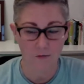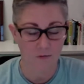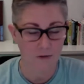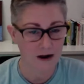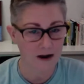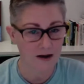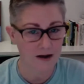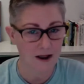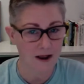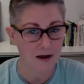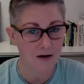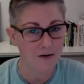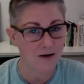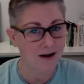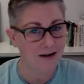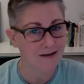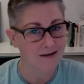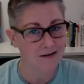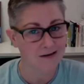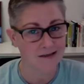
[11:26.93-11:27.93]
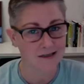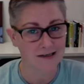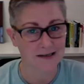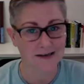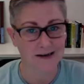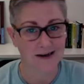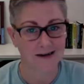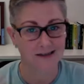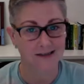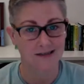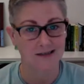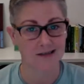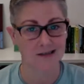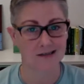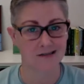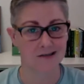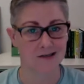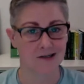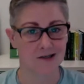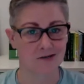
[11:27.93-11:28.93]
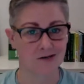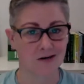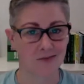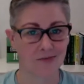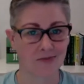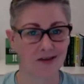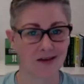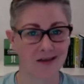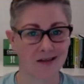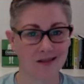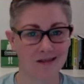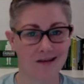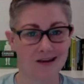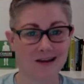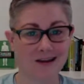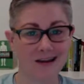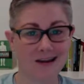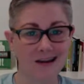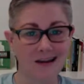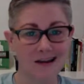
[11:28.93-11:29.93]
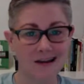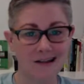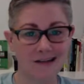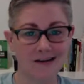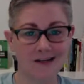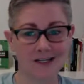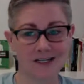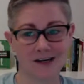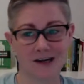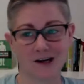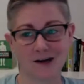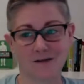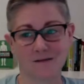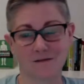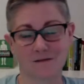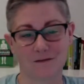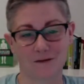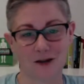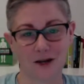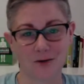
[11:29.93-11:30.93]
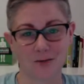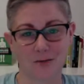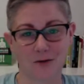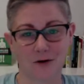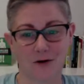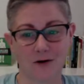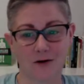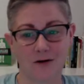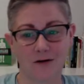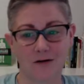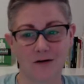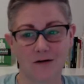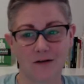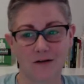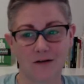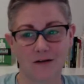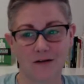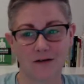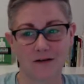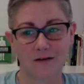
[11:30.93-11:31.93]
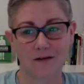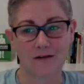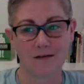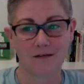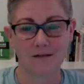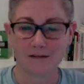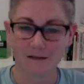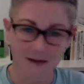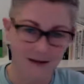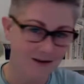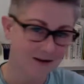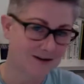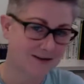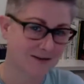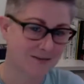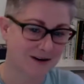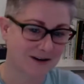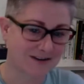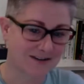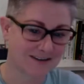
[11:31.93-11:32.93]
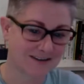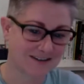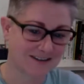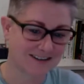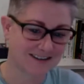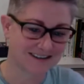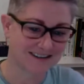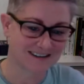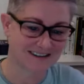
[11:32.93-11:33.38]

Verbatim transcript: right now. I can see Cassidy's going to drop that link in the chat for you all. Thank you so much.